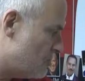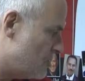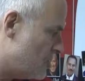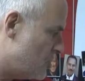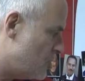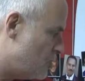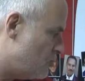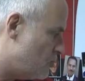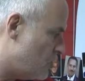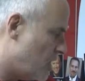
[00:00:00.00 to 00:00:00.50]

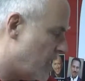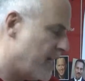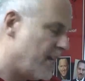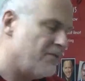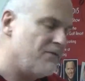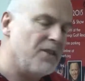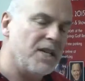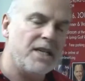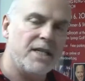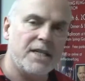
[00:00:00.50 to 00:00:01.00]
Bloom will
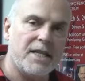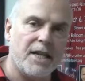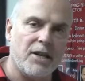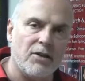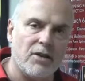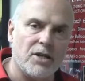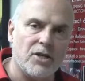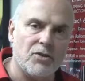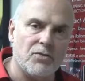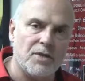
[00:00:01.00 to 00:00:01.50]
have these
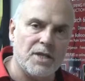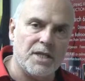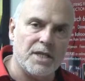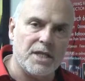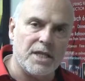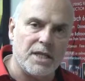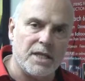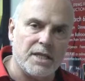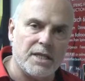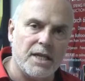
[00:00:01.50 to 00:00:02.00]

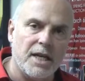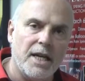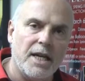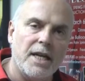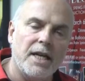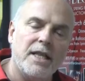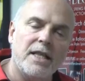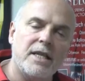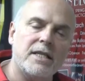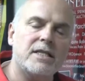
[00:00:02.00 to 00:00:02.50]
characteristics.
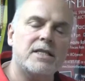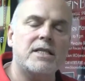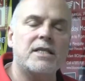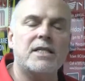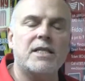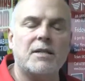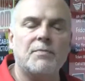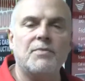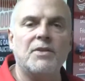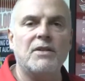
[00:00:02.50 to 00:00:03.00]
This is
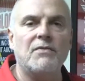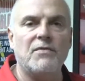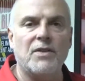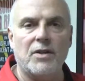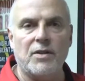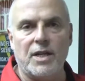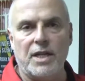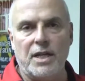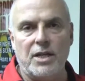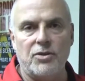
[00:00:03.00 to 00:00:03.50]
something
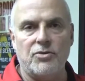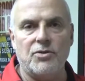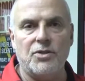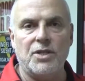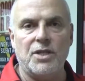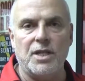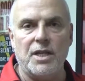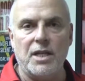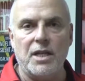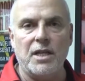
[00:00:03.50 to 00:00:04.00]
very
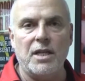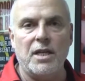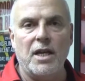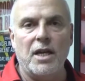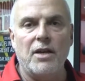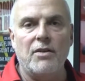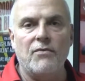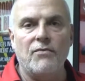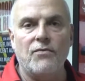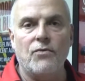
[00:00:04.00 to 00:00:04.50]
interesting
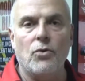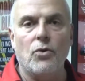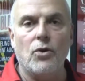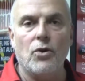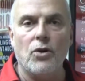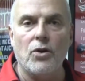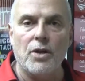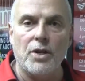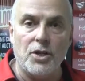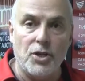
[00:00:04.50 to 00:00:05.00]

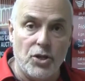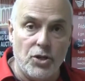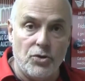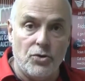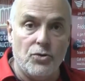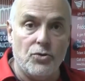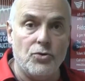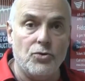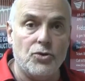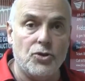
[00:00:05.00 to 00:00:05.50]
for
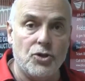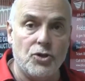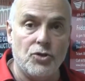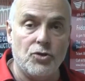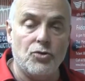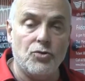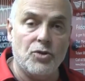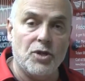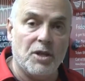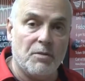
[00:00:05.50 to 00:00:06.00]
you
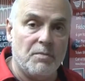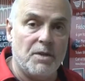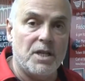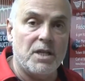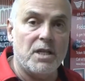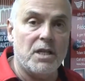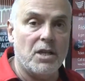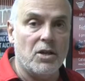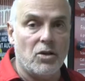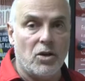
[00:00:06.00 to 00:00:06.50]
to come
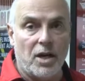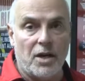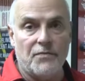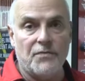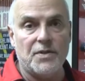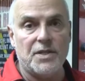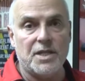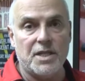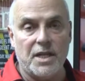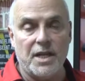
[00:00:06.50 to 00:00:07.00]
into the
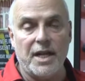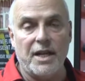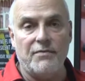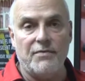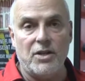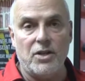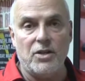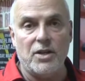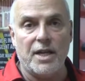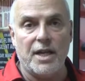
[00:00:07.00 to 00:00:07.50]
office and have
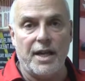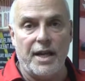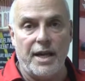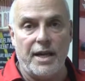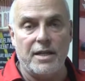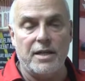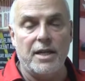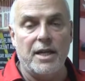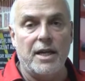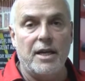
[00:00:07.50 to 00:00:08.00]
a look
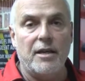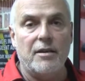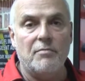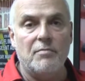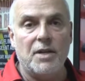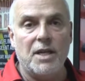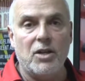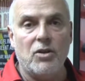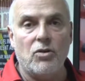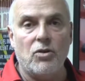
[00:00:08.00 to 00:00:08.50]
at,
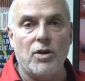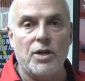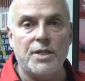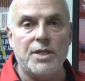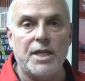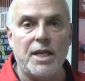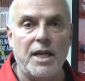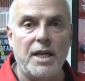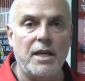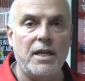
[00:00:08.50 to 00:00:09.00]

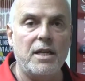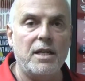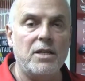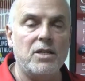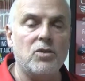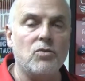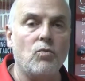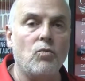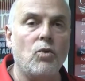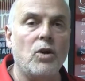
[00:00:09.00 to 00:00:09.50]
because it
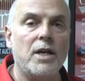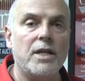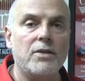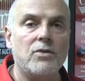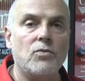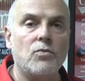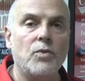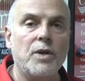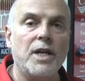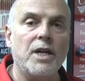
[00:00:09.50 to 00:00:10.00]
is
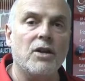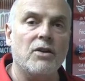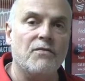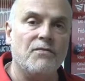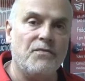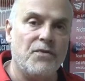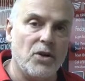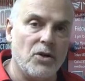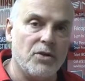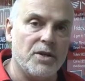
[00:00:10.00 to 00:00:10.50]
what we are
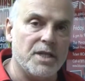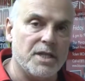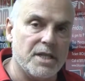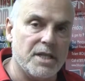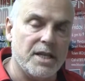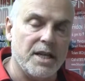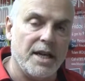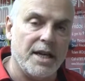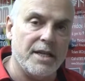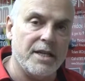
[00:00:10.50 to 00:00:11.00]

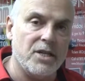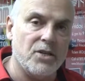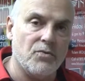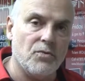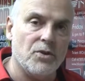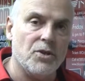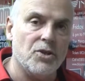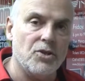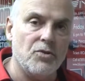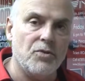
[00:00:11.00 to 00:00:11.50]
focused on as
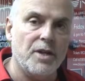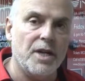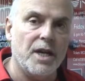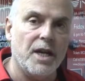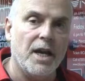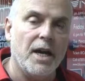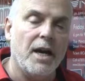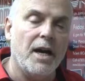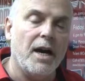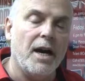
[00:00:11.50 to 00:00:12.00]
we're
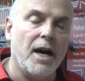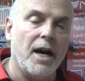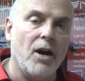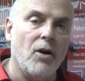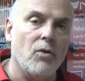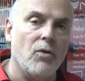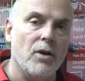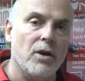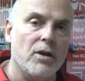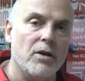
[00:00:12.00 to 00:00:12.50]
doing
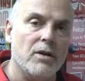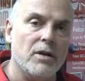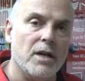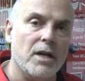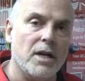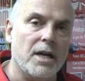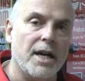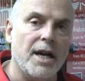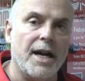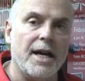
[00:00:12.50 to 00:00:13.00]
our
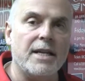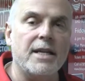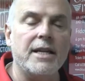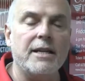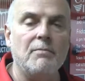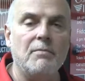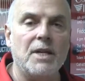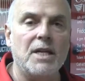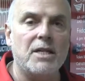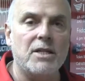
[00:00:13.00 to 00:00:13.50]

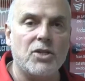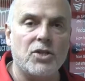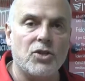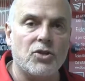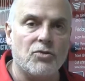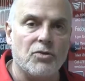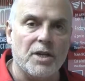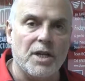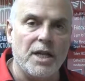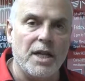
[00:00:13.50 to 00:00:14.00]
godly
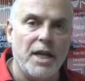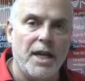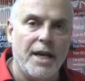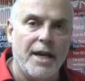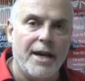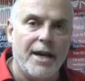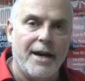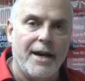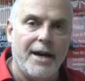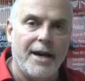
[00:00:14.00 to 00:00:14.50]
ministry
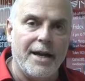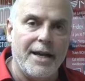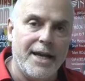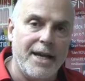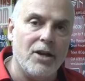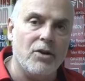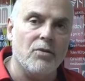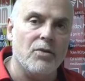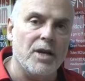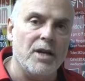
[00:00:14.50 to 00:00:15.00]

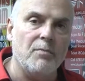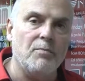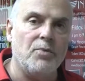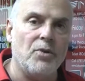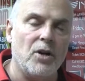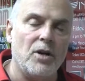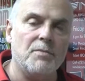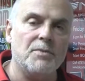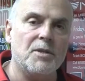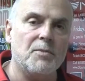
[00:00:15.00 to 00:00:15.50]
here in
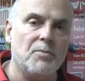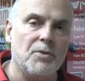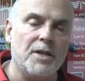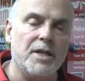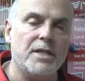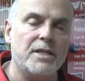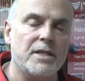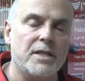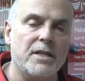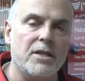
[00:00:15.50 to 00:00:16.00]
Palm
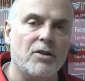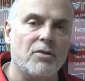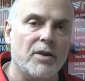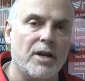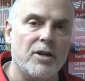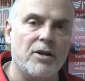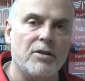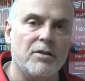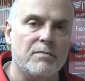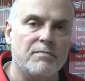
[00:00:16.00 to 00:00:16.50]
Springs and the
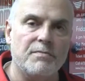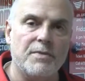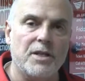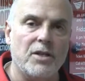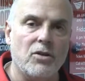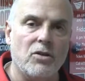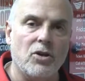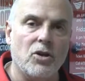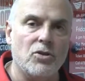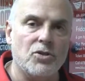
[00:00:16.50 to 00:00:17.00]
greater
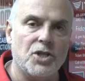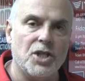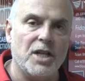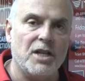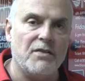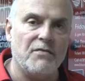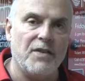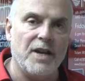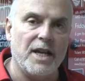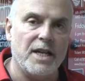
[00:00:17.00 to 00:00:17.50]

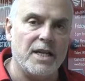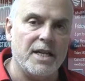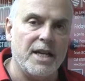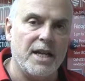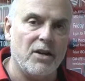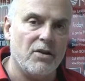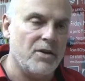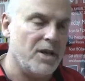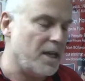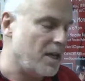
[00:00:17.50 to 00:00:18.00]
Coachella Valley
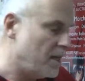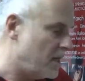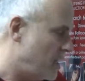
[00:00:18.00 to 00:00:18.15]
area.